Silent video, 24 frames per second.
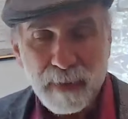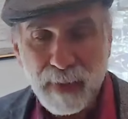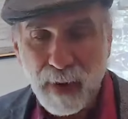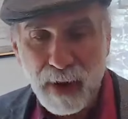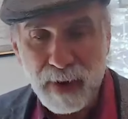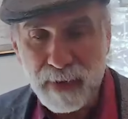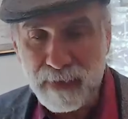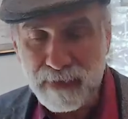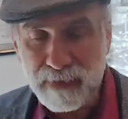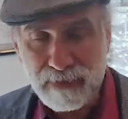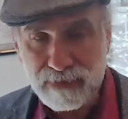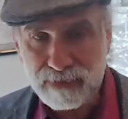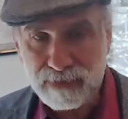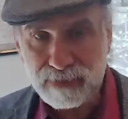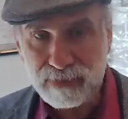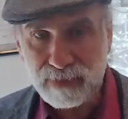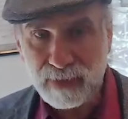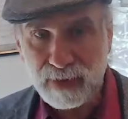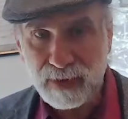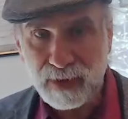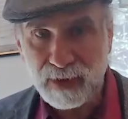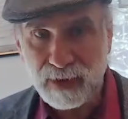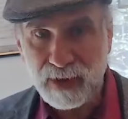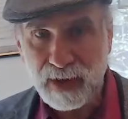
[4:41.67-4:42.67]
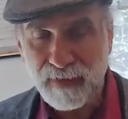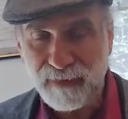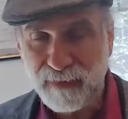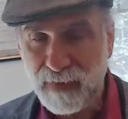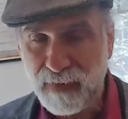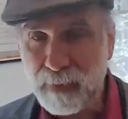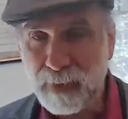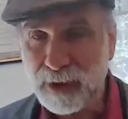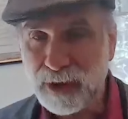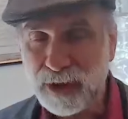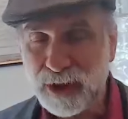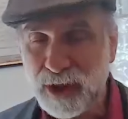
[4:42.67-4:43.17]
but if
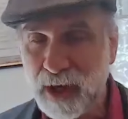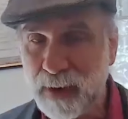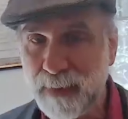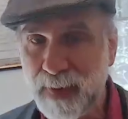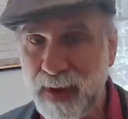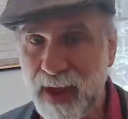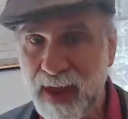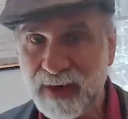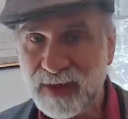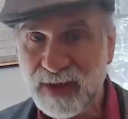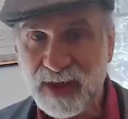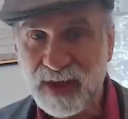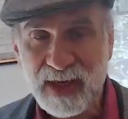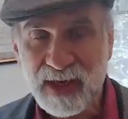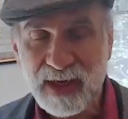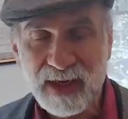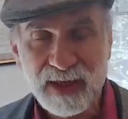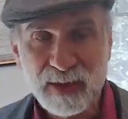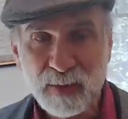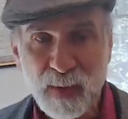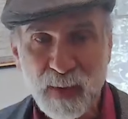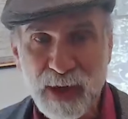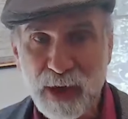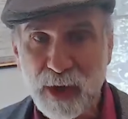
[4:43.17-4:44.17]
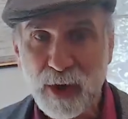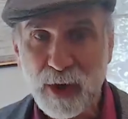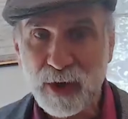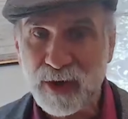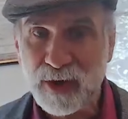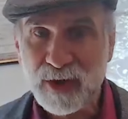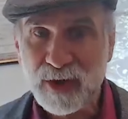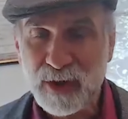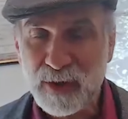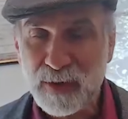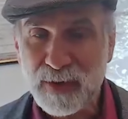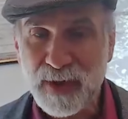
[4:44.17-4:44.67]
we were chimpanzees, we
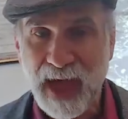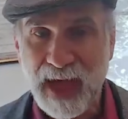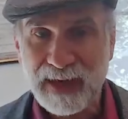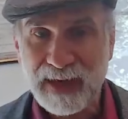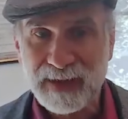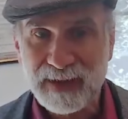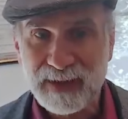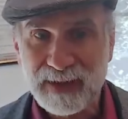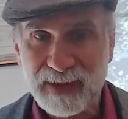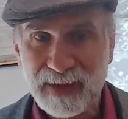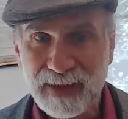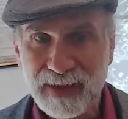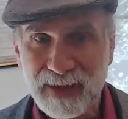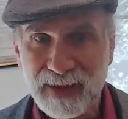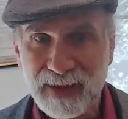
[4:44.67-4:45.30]
couldn't do that.